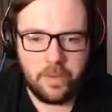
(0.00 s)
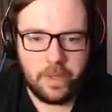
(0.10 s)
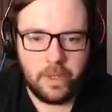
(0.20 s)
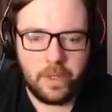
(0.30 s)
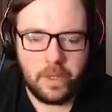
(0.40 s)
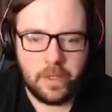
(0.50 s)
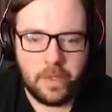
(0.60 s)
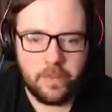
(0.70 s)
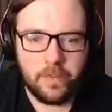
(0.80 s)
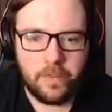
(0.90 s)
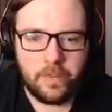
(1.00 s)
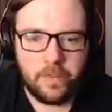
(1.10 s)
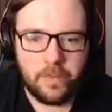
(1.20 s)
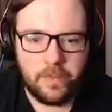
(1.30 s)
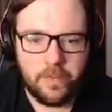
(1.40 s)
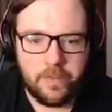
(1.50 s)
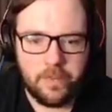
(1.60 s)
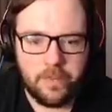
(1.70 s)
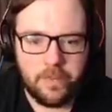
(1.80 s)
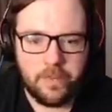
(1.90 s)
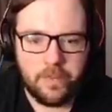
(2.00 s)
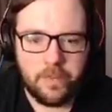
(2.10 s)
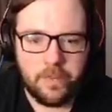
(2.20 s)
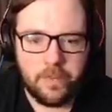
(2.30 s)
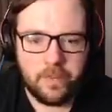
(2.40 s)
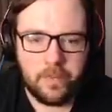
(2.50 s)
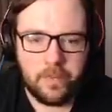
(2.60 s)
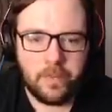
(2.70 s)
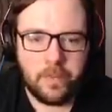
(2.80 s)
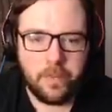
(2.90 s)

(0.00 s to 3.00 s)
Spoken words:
No one is speaking in this clip.